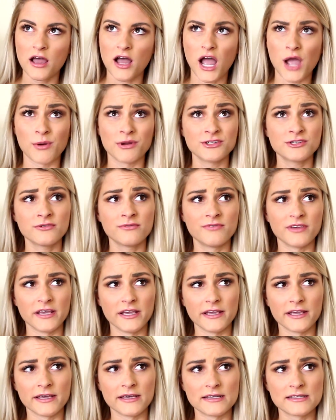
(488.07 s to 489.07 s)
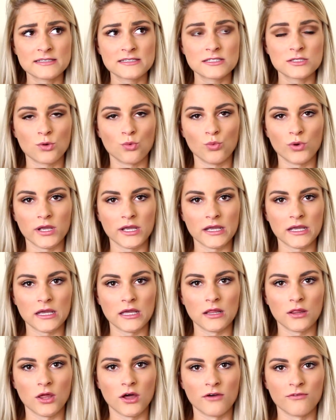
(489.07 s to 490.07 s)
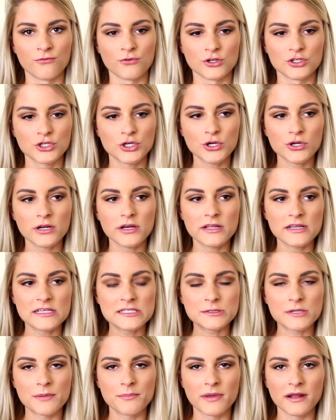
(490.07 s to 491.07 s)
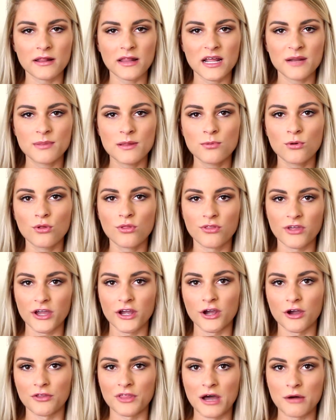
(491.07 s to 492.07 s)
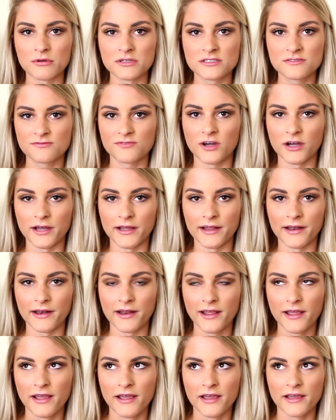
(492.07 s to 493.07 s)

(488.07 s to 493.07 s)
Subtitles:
I went to Vegas with a fraternity, so I met a lot of people there. That was fun.